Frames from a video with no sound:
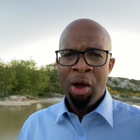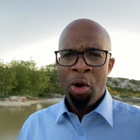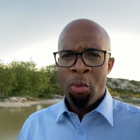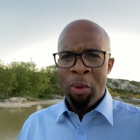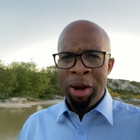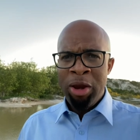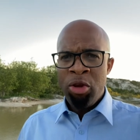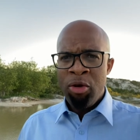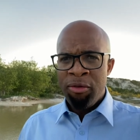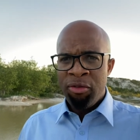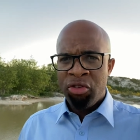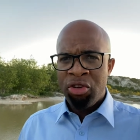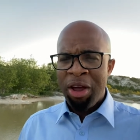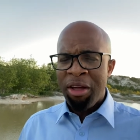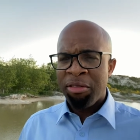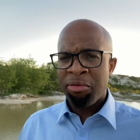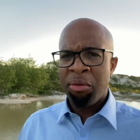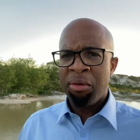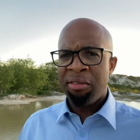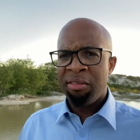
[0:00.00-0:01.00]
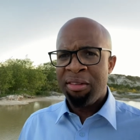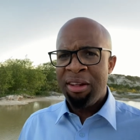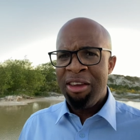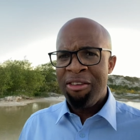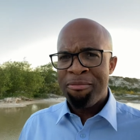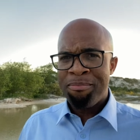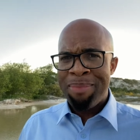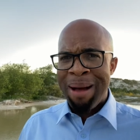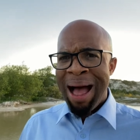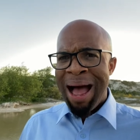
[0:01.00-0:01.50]
when you've just
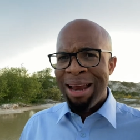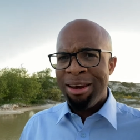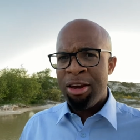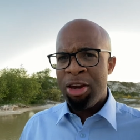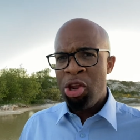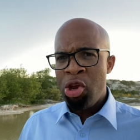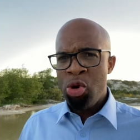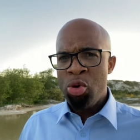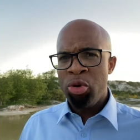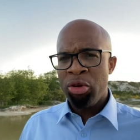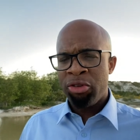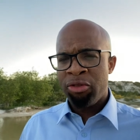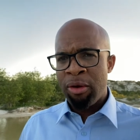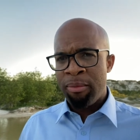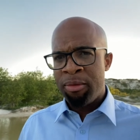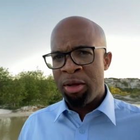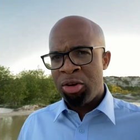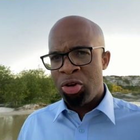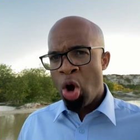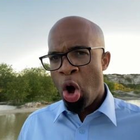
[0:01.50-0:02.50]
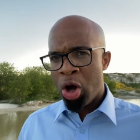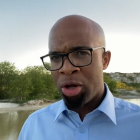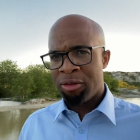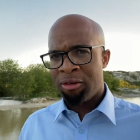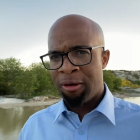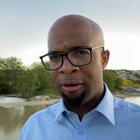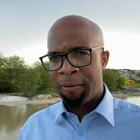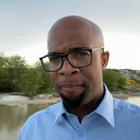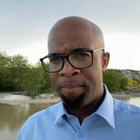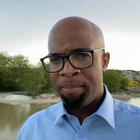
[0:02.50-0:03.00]
received bad news from the
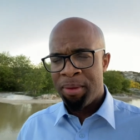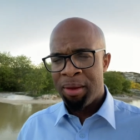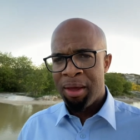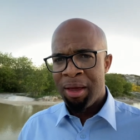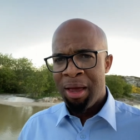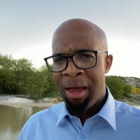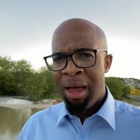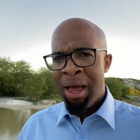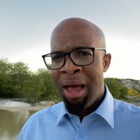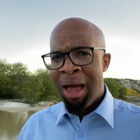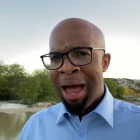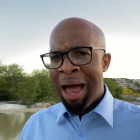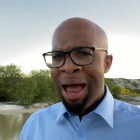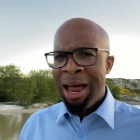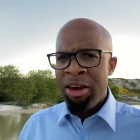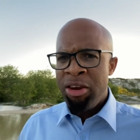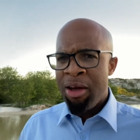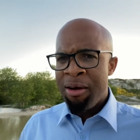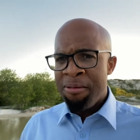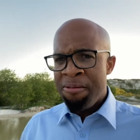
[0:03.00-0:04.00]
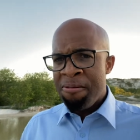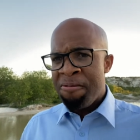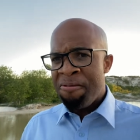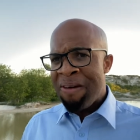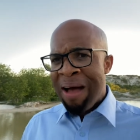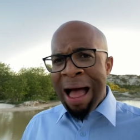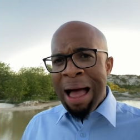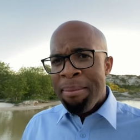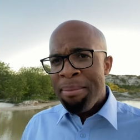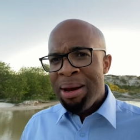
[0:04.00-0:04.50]
doctor and your
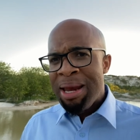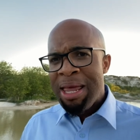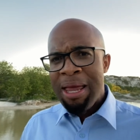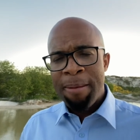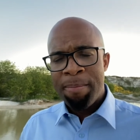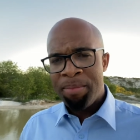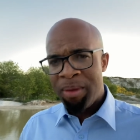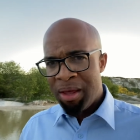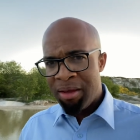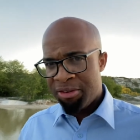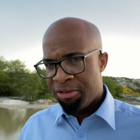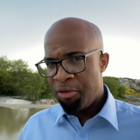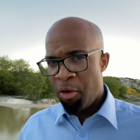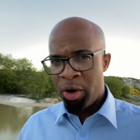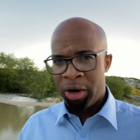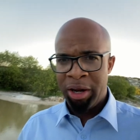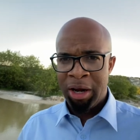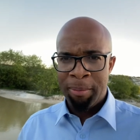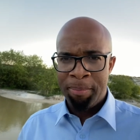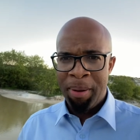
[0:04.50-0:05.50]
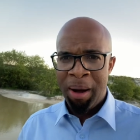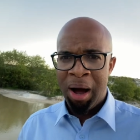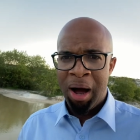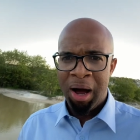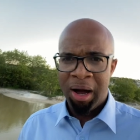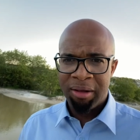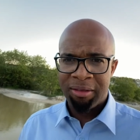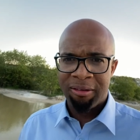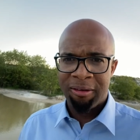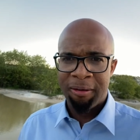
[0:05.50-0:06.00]
family is falling
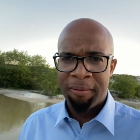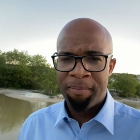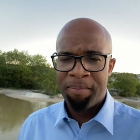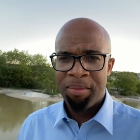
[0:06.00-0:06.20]
apart.